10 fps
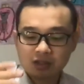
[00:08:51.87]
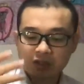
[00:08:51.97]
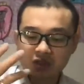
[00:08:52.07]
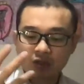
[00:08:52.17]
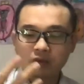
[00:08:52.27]

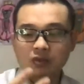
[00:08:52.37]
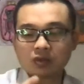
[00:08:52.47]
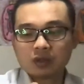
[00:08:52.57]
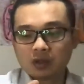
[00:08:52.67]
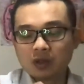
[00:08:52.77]
So
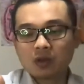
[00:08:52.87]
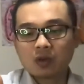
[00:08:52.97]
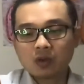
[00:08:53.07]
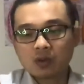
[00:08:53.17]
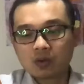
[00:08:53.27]

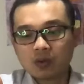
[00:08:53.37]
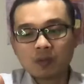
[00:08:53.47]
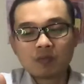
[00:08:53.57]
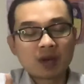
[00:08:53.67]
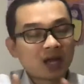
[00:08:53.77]

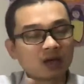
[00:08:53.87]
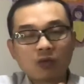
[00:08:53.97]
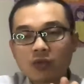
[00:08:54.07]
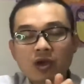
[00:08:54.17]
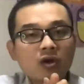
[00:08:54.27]
blood,
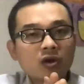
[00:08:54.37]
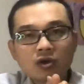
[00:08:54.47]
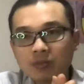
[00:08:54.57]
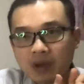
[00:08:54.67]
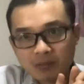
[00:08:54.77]
we all
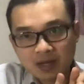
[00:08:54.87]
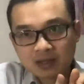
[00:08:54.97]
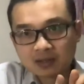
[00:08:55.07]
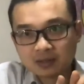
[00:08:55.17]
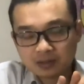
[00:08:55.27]
know about
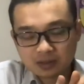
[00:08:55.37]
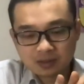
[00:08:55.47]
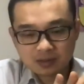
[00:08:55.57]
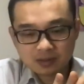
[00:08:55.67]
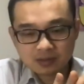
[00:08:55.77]
blood.
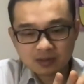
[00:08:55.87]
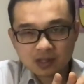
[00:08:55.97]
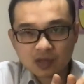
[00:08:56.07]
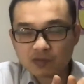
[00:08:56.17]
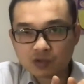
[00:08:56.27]

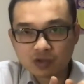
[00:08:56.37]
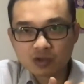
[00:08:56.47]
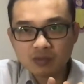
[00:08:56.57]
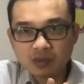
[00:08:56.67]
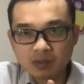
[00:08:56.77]
If you don't
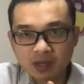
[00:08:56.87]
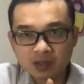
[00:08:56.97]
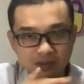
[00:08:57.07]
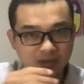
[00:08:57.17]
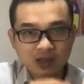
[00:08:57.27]
know about
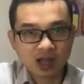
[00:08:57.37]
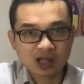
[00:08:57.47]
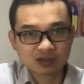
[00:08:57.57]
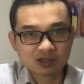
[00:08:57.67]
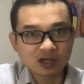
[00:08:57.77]
blood,
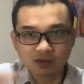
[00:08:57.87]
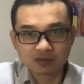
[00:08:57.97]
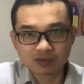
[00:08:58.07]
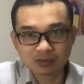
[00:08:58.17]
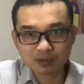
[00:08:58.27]
cut yourself.
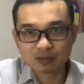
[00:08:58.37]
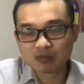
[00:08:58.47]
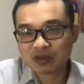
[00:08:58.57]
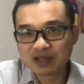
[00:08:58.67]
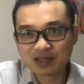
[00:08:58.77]

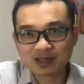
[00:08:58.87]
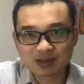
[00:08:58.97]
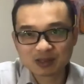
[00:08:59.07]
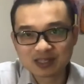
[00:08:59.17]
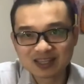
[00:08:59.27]
Bleeding,
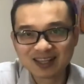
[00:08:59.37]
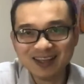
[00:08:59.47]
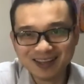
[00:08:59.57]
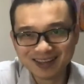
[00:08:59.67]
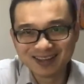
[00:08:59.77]
you see it.
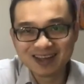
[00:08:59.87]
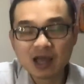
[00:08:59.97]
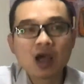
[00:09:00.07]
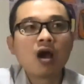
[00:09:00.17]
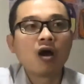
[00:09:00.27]

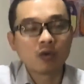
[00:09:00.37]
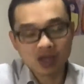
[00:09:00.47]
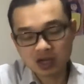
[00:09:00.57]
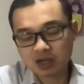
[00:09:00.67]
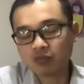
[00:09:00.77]
Or we
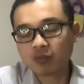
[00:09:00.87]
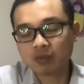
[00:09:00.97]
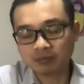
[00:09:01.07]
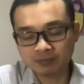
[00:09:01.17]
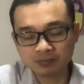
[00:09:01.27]
heard
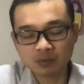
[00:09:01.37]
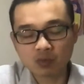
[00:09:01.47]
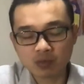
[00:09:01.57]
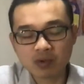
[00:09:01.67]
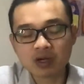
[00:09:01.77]

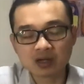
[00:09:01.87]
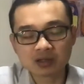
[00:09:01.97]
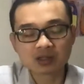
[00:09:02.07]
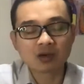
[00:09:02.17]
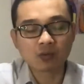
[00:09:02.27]
when we hurt
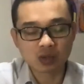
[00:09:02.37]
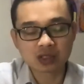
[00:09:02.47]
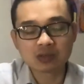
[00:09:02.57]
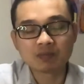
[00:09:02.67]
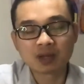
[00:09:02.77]
ourselves, we
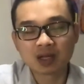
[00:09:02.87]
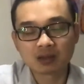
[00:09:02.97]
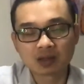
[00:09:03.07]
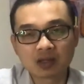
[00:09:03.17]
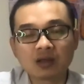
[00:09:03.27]
see blood.
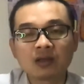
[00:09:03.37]
Okay.